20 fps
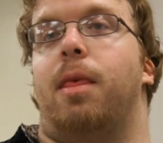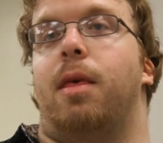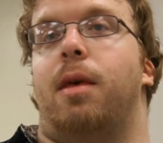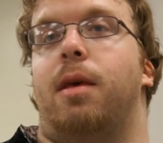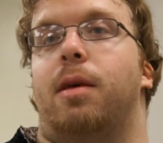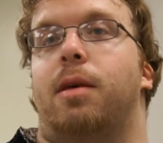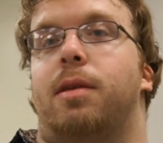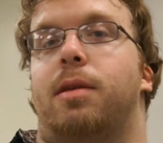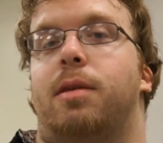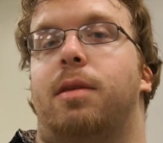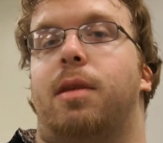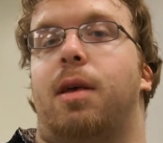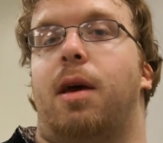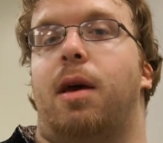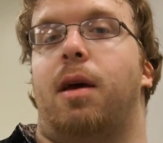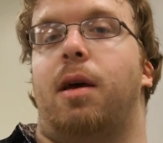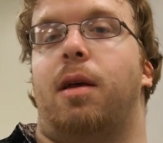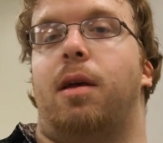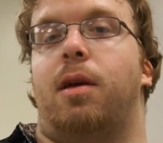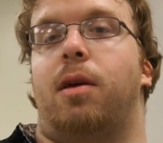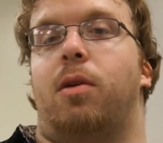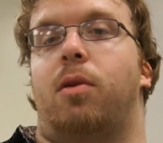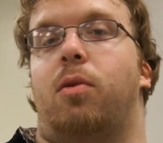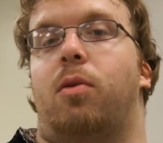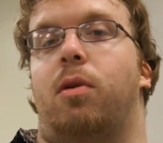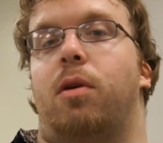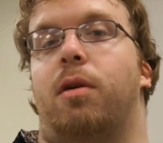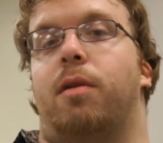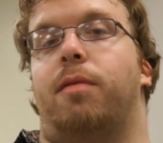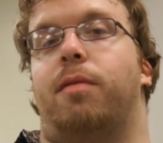Is that in
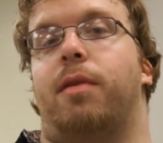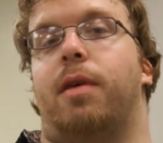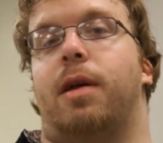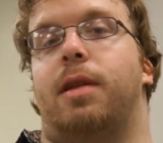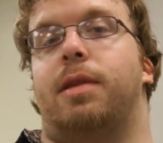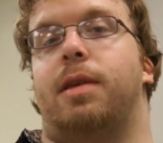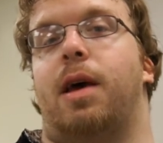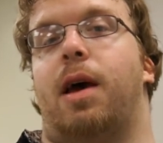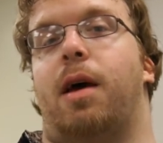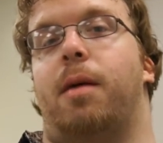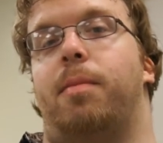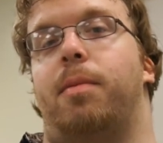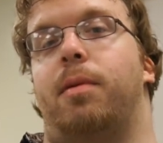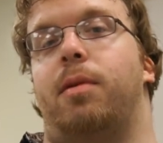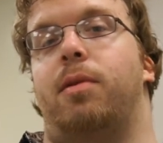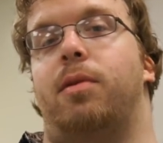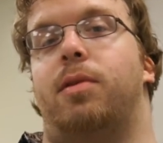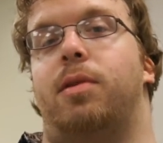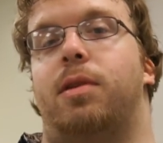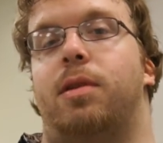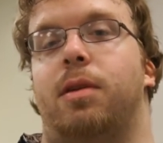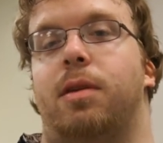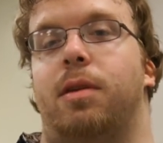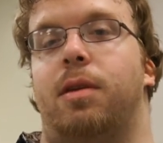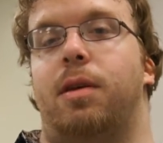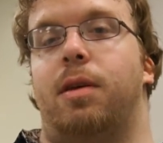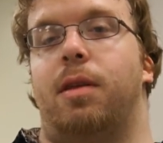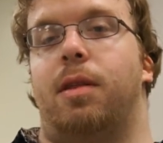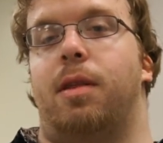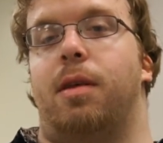order for that to happen, you still
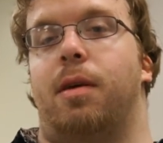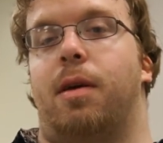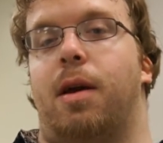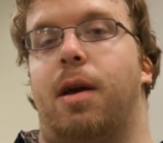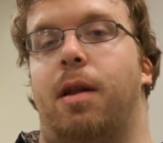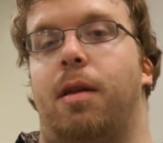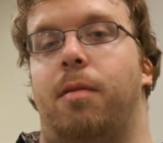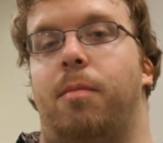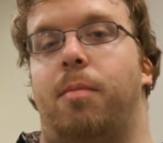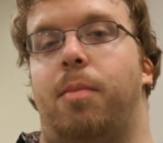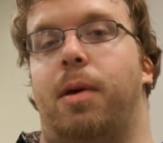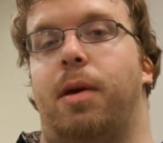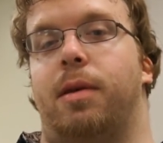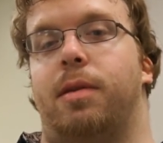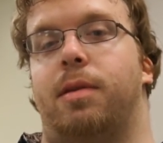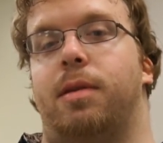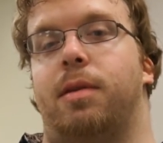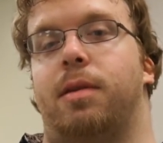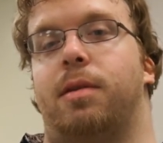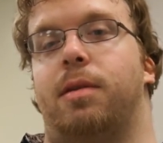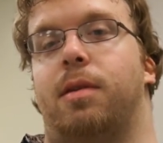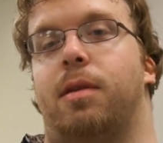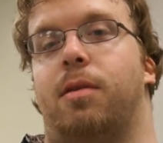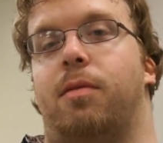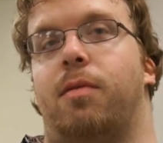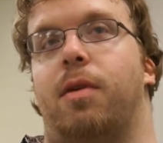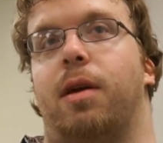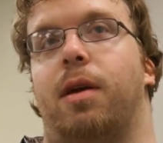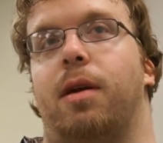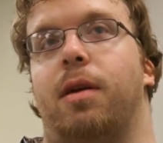need the kind of basis and the
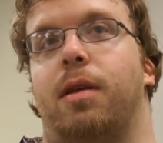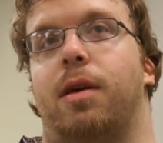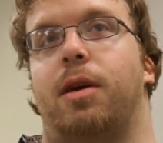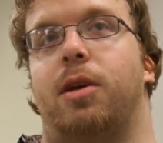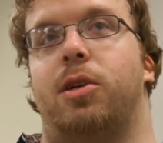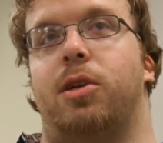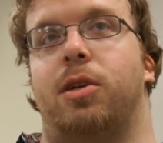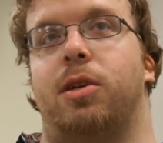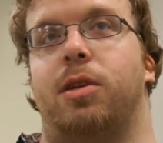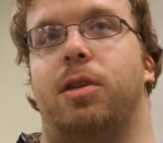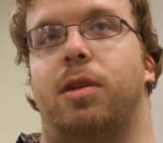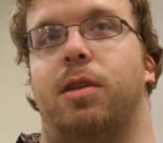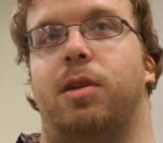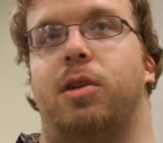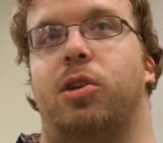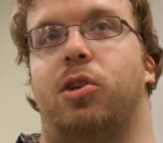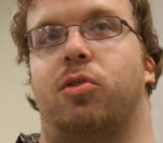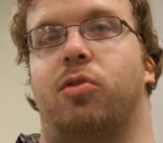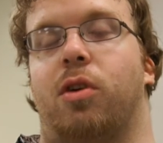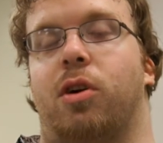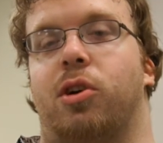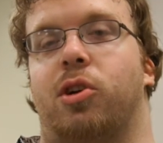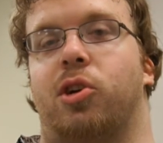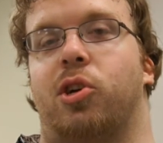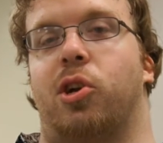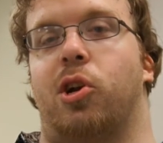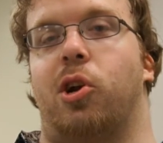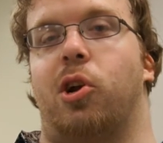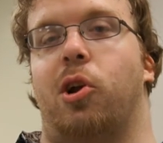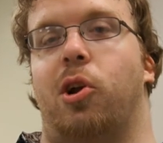regulations and the
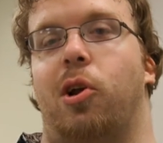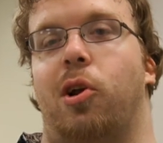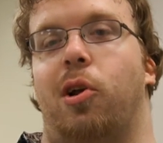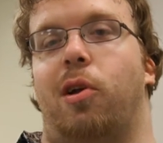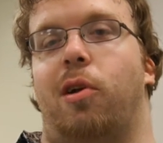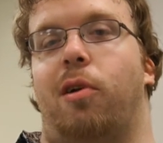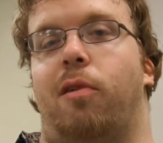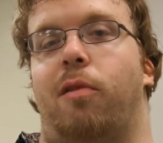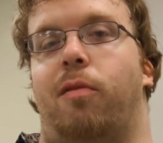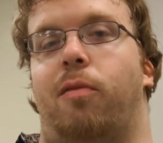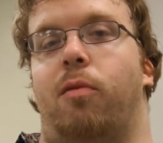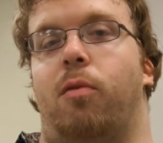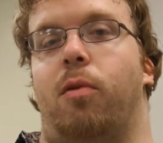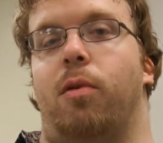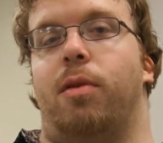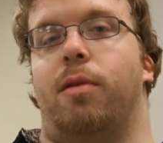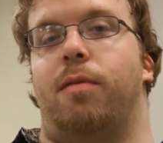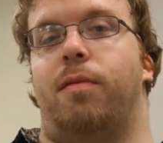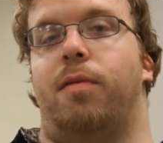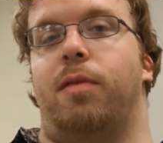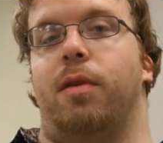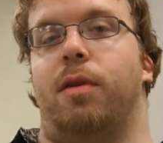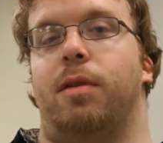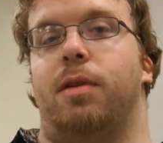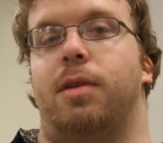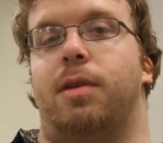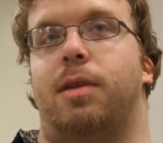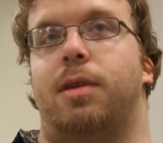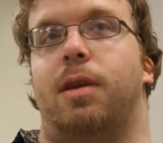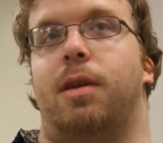structure for the field
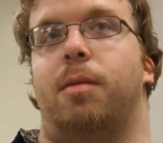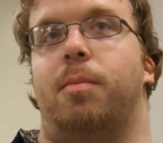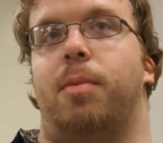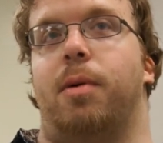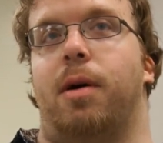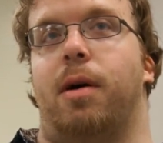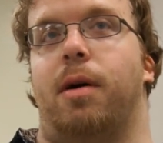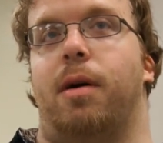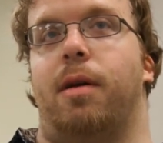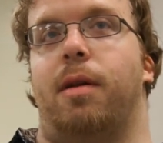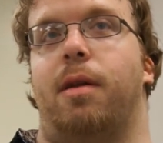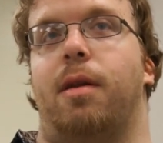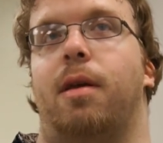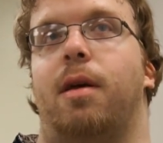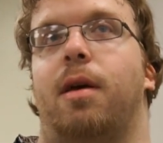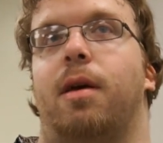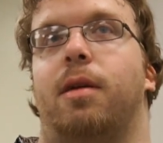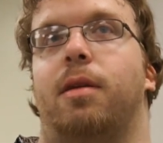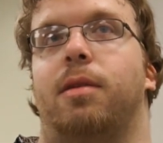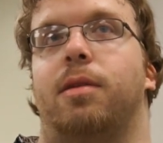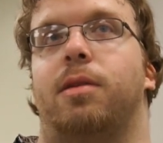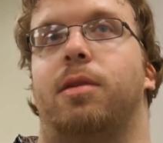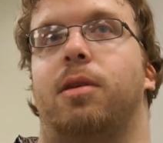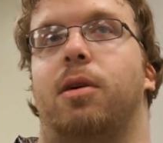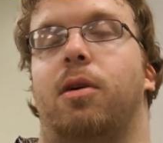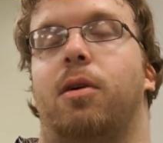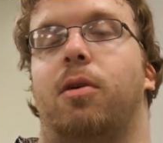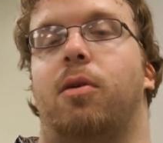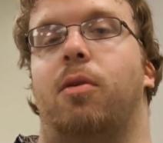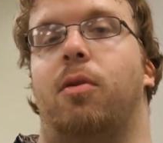to sit upon. And
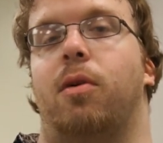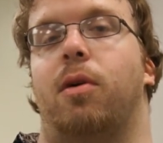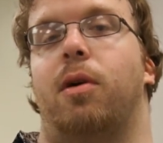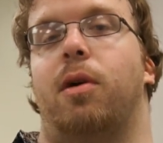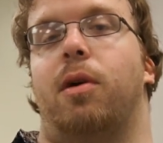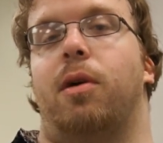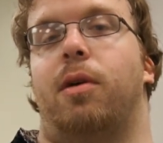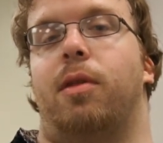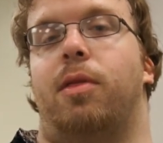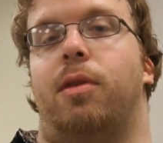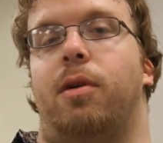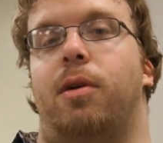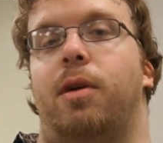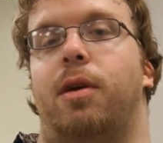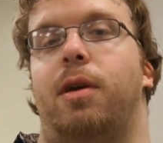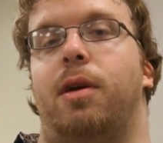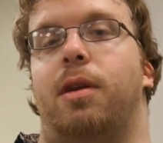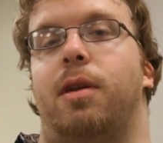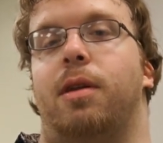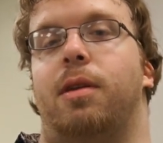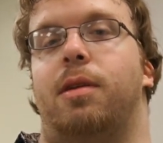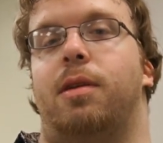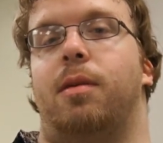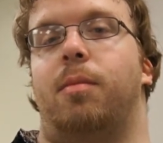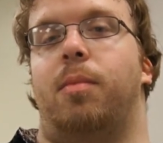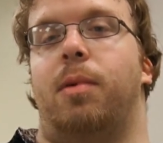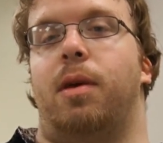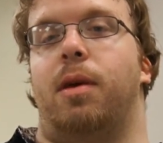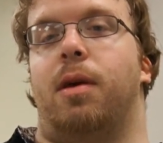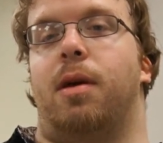so there needed to
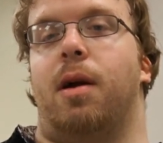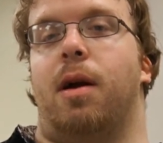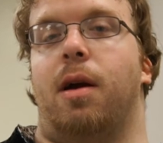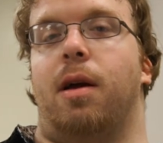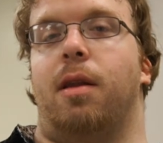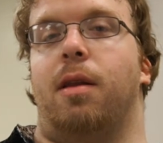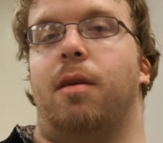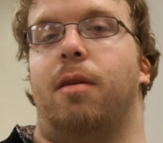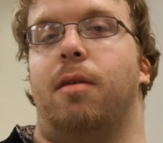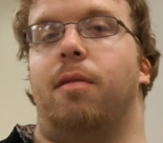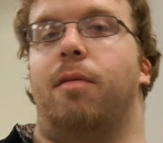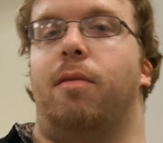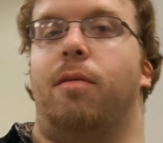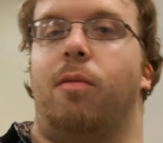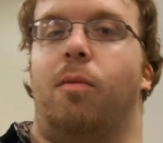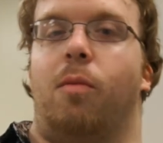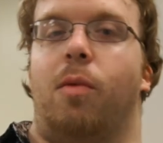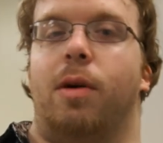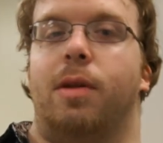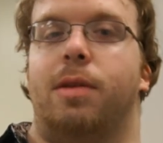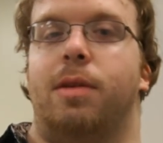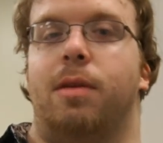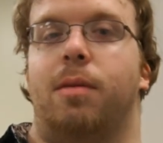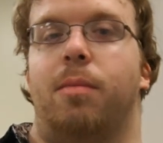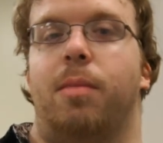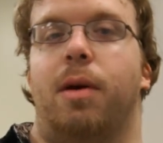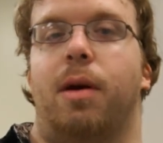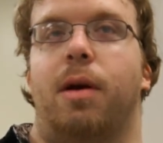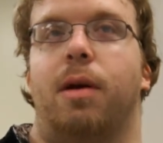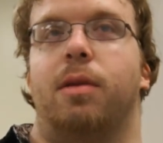be kind of what's in
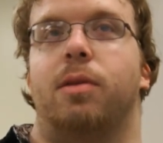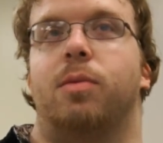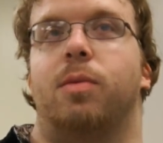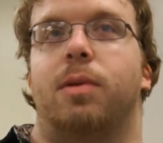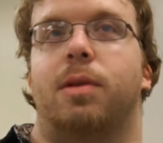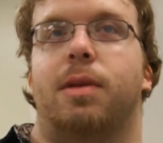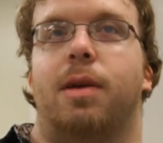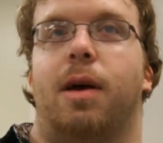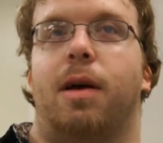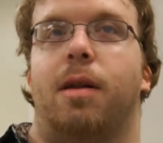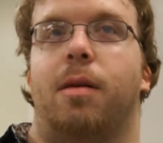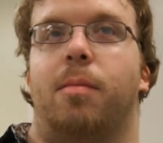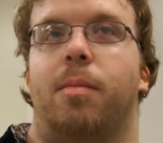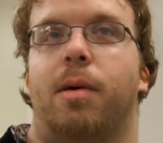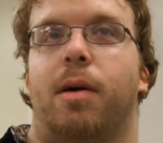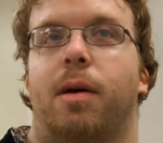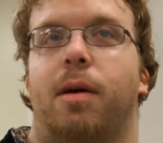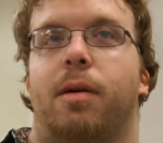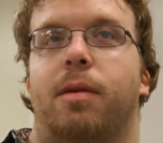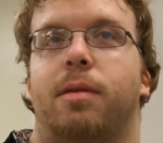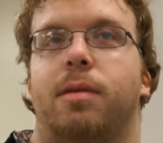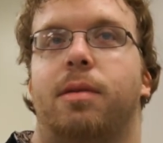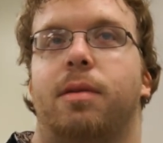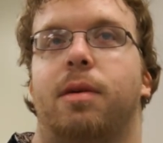bounds, what's out of bounds.